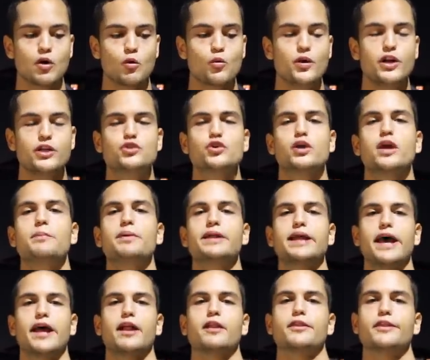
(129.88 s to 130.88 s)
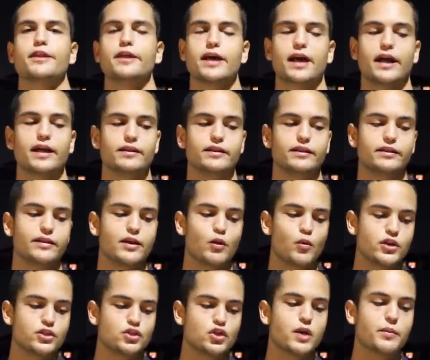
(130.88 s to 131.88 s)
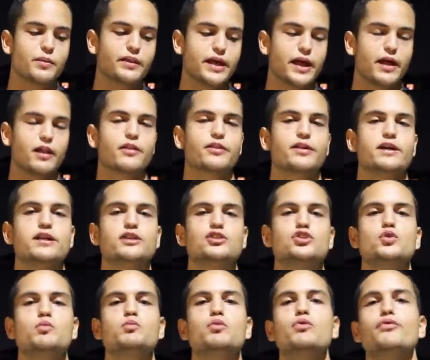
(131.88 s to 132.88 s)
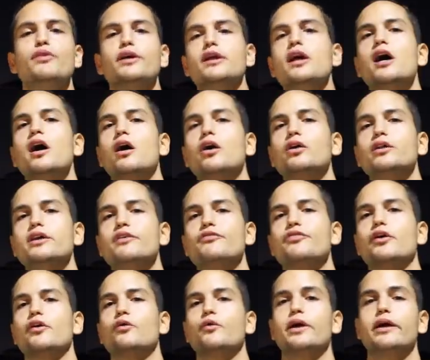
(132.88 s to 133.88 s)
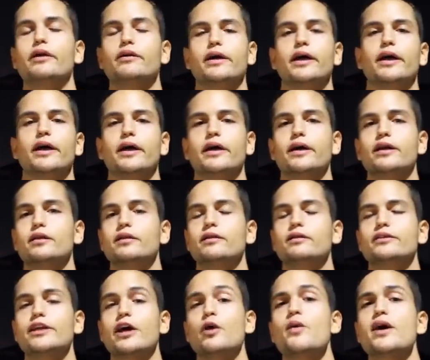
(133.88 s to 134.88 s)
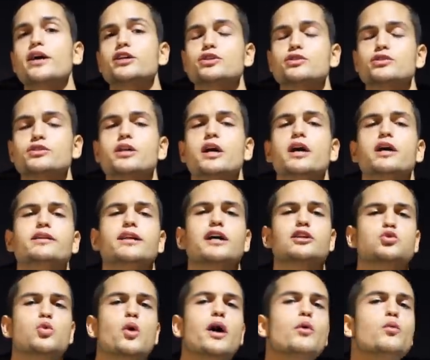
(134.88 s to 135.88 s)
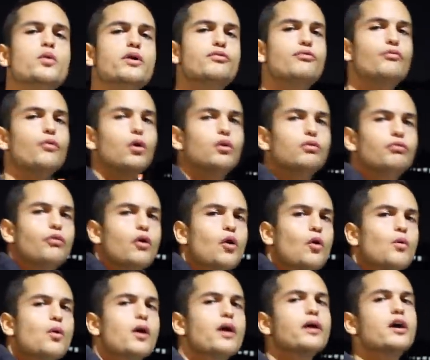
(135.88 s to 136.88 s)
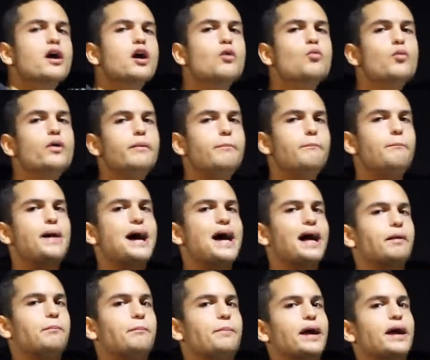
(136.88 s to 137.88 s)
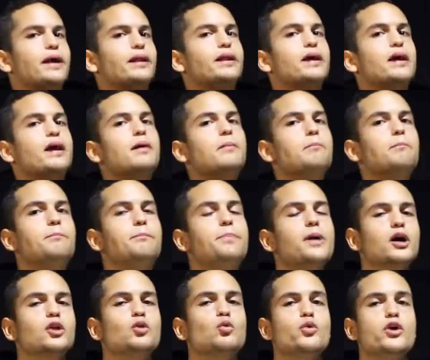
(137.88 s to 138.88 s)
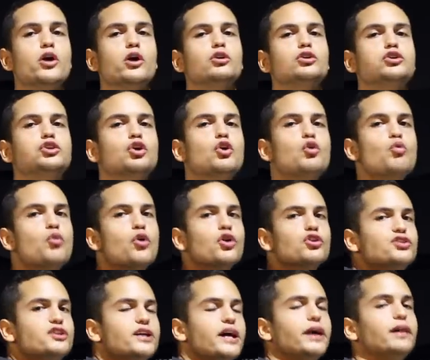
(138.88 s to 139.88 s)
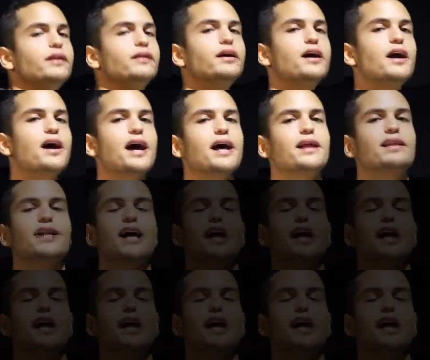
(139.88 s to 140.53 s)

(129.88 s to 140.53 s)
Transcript: we need to keep it healthy, and the way to keep it healthy is to move it on different directions. That's why we fall forward, we back bend, but we also rotate, and